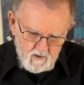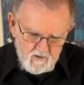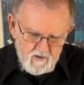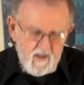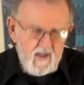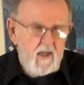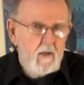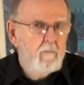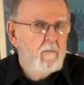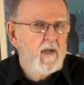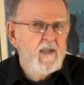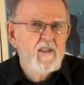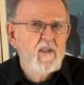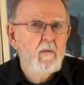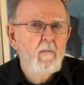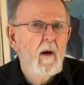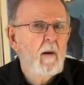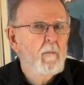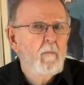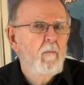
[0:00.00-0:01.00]
They can mix
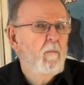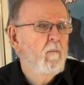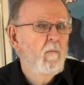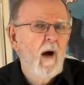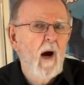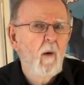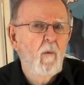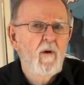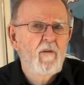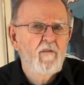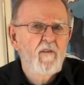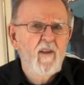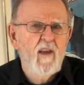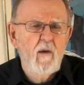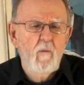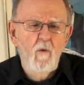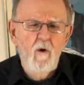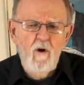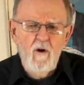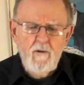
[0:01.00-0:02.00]
them up however they
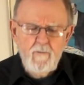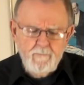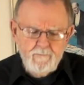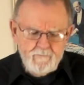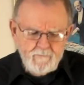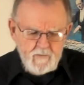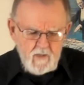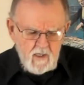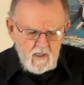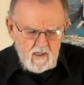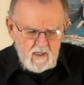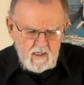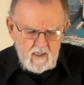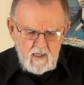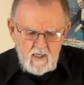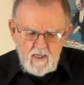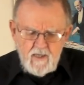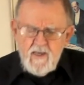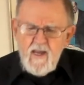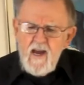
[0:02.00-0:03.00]
want.
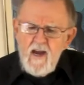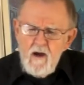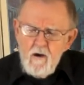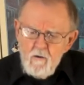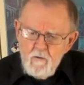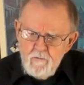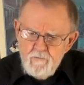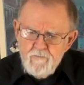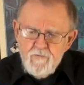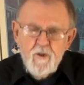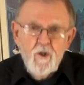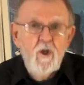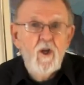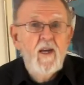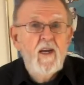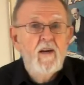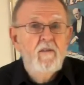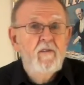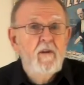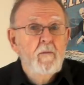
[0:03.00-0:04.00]
Now, you're going
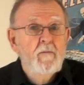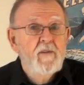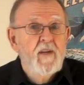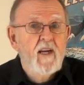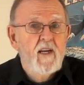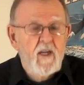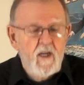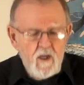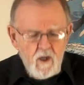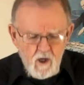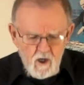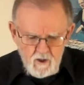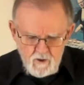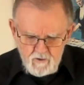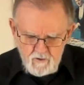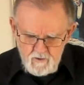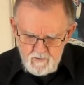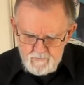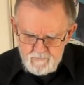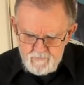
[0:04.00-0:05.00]
to have them take a card.
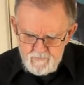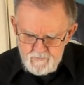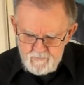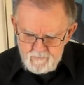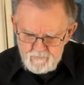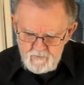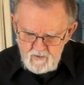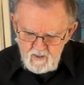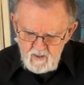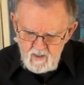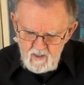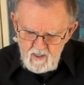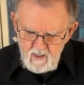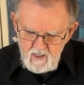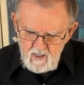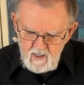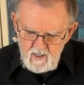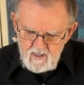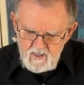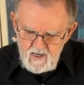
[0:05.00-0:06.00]

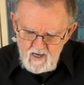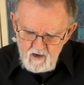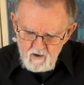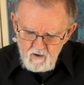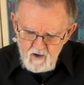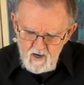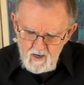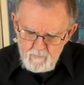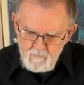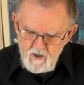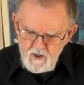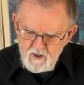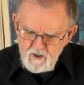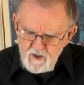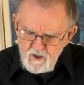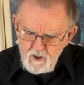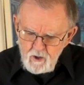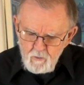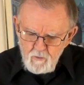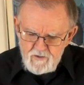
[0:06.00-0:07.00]
Now, I'm not going
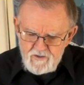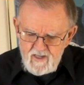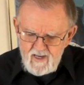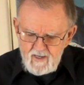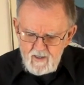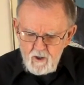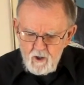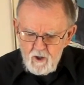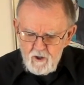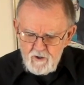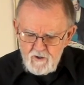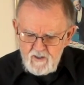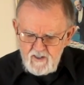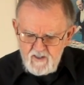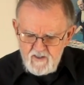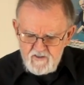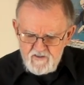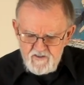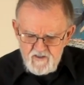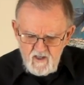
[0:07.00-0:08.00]
to know what that card
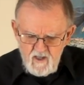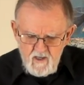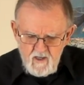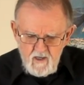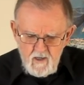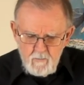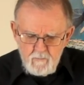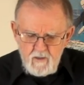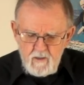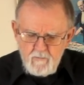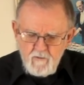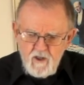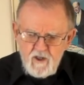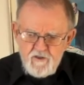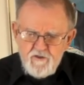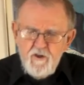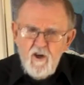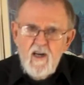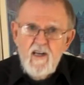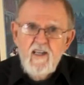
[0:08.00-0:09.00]
is, but I'm going to
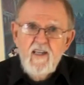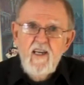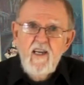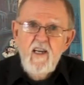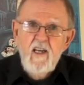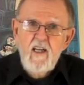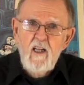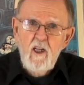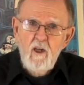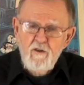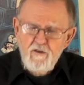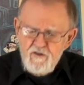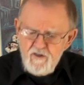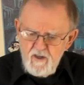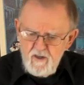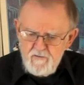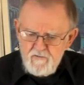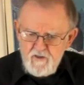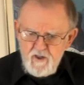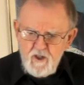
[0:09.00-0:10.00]
try to get it close
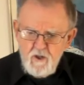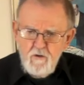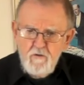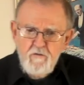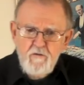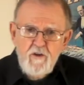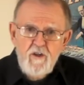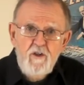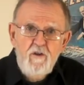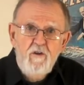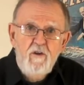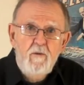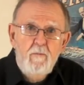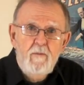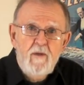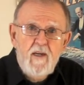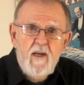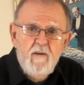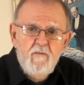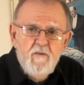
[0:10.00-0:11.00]
enough to you for you to
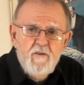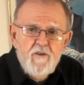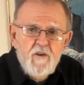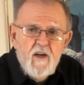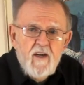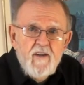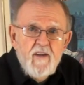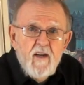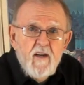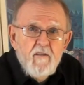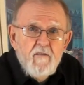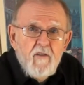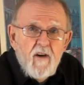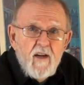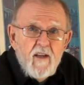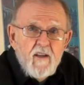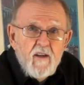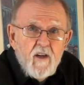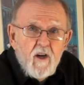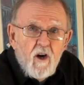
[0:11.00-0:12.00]
be able to
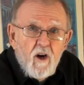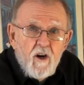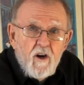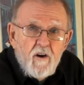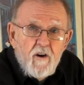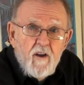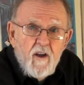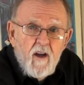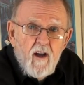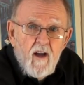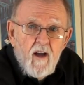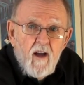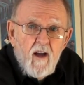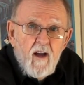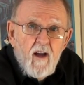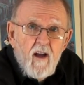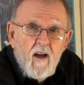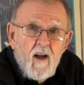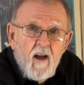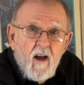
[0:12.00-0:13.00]
identify the card.
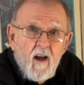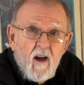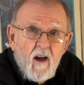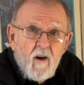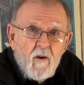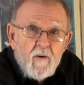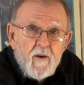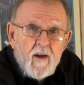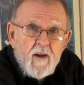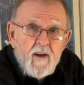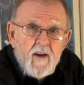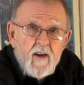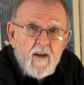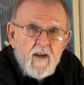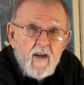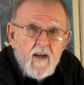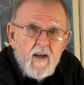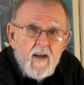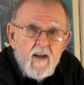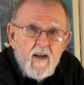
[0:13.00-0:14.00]

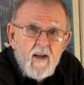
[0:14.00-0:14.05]
Okay?